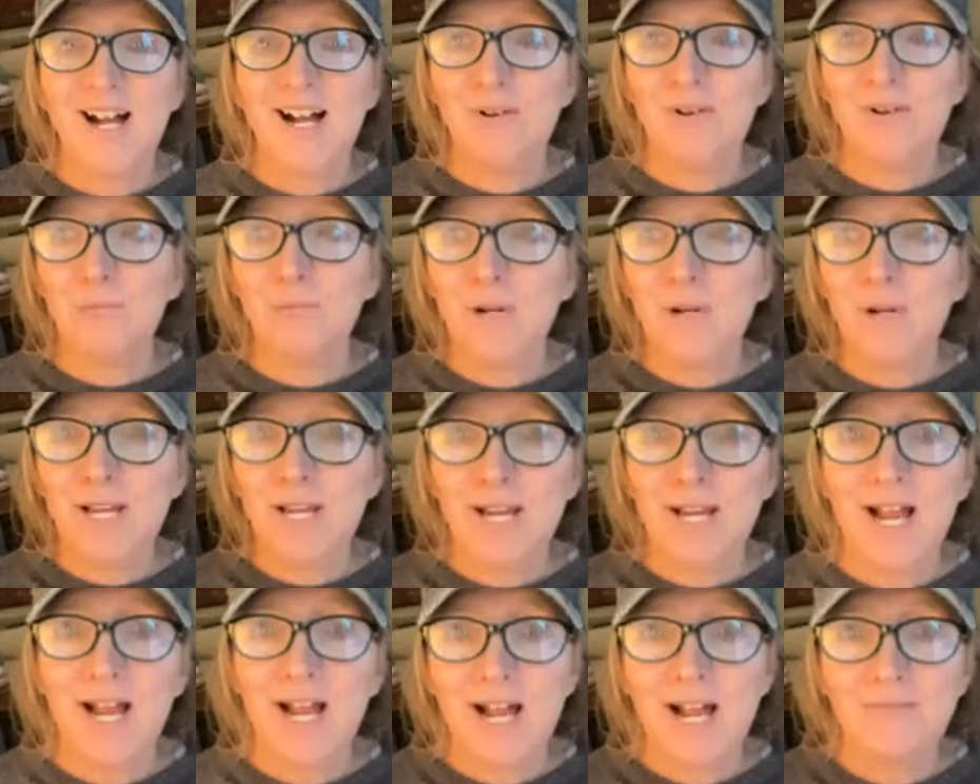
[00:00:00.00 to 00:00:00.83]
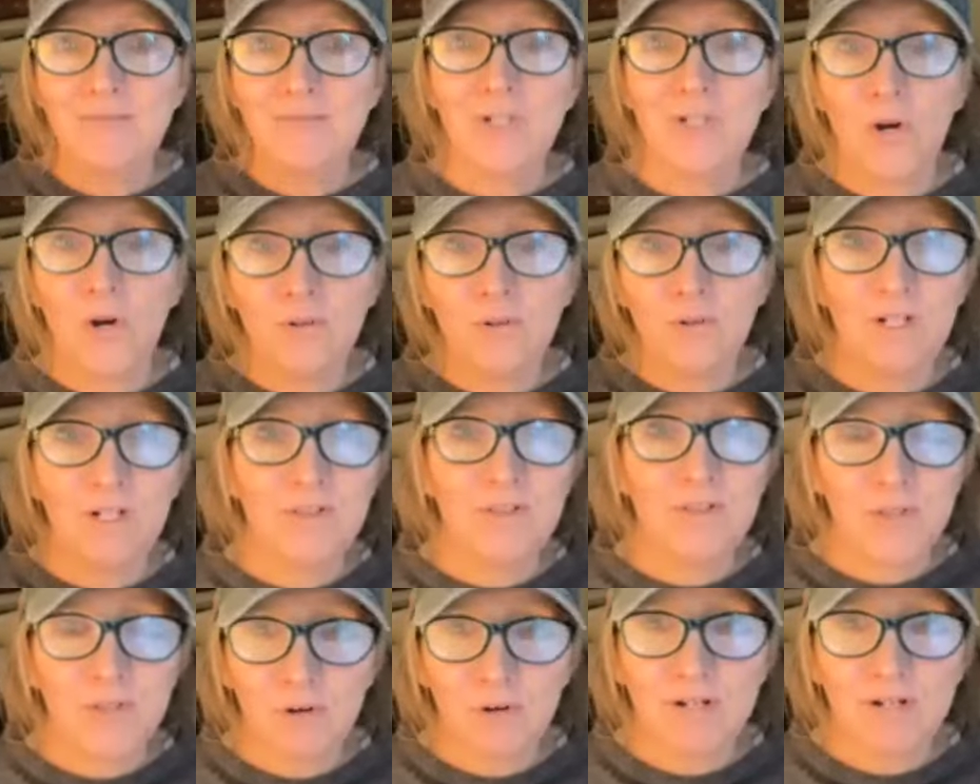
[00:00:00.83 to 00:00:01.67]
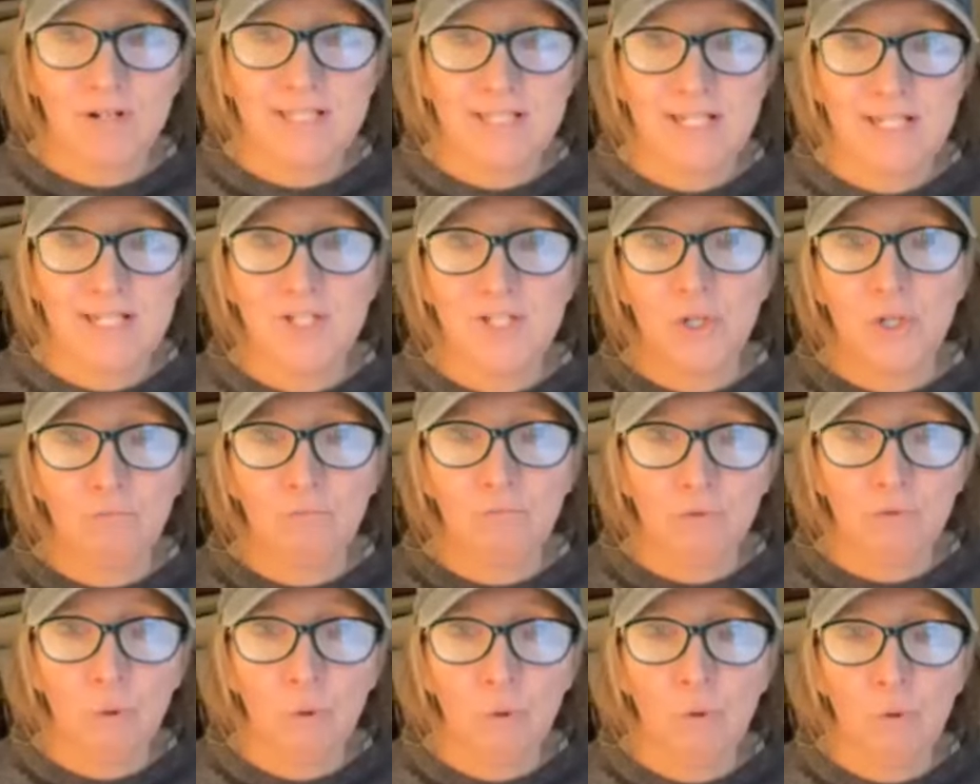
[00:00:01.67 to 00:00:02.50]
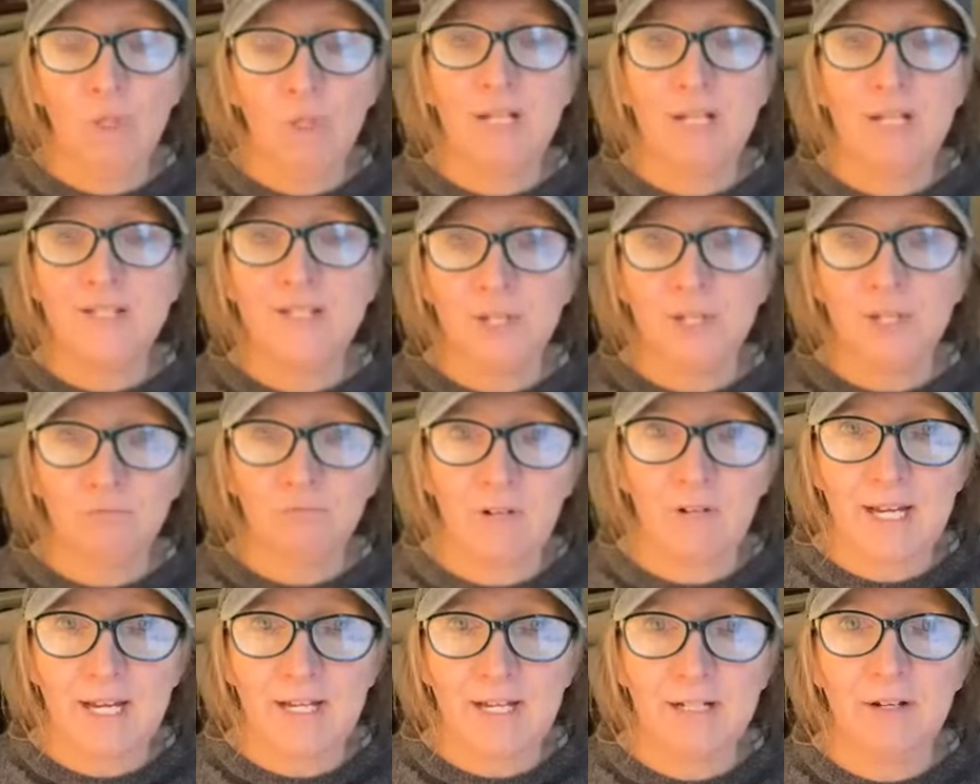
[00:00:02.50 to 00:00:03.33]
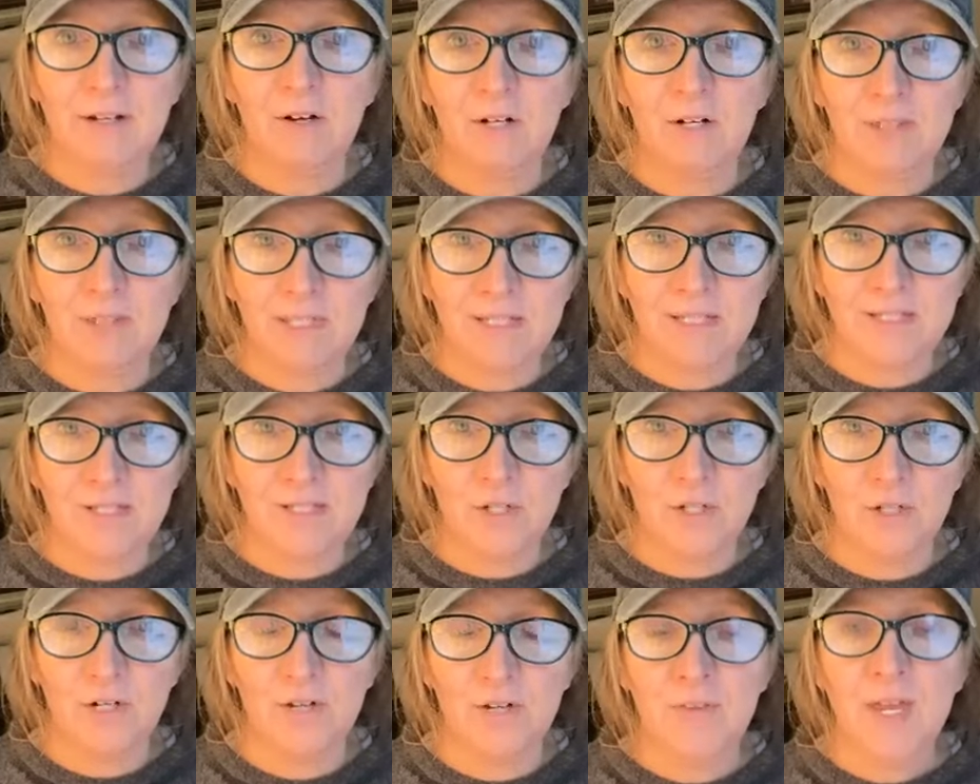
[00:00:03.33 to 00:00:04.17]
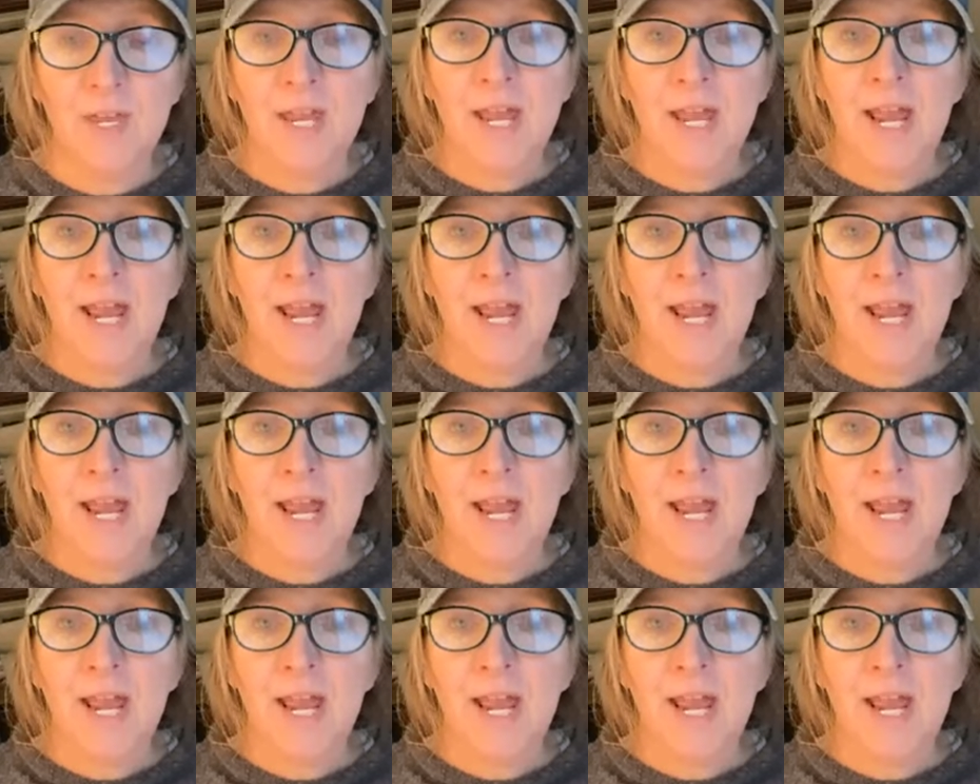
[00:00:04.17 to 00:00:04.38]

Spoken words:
We have total authority to rule and to reign on this earth.